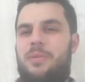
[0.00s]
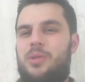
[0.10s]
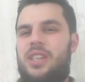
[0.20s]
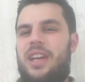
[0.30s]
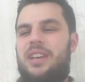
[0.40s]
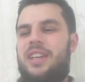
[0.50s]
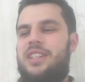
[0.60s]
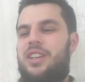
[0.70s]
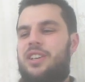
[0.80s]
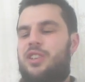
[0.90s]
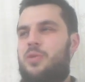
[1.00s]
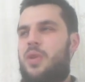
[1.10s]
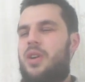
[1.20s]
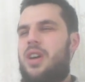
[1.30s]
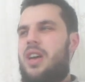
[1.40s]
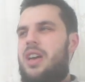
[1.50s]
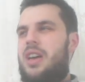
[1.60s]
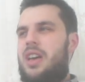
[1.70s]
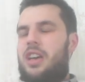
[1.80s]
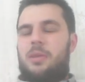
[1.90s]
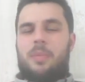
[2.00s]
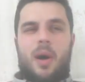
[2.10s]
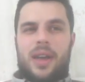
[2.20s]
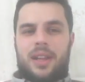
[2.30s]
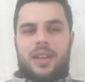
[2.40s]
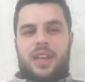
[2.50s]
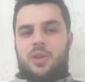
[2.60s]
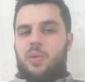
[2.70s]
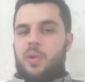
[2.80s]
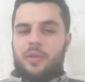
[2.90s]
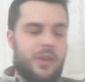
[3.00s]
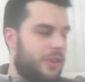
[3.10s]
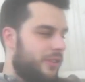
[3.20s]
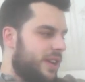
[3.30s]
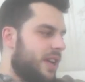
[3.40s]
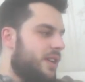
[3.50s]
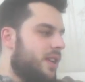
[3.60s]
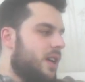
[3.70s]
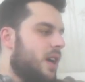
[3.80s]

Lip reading: I'm not saying that he's going to do what Caballo did or what Fury did.